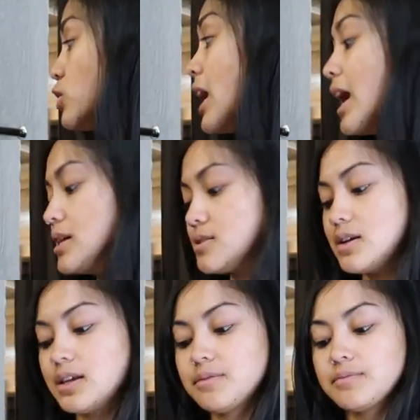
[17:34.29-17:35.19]
more eyes
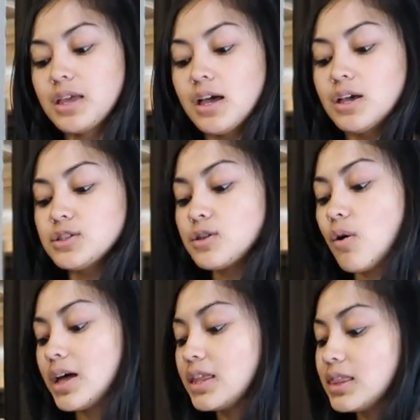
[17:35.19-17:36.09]
on it.
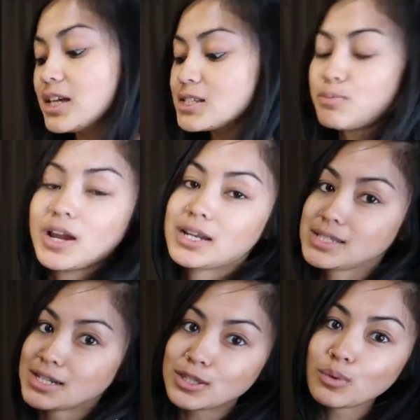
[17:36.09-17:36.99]
So this brand
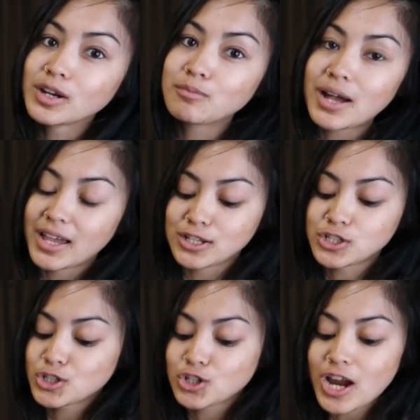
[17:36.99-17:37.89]
is another one of my
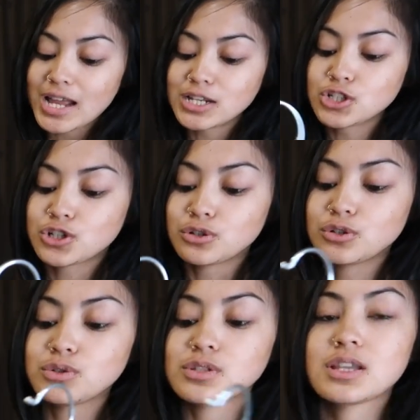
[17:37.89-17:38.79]
tried and
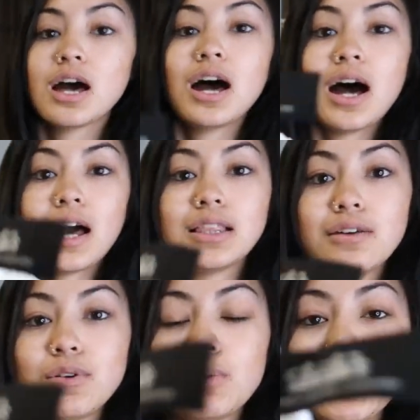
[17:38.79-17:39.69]
trues. I
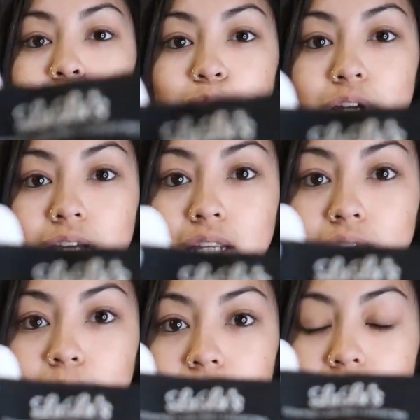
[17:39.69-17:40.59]
love it when people bring it
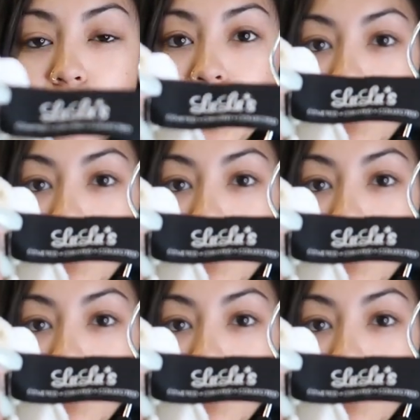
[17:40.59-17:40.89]
in because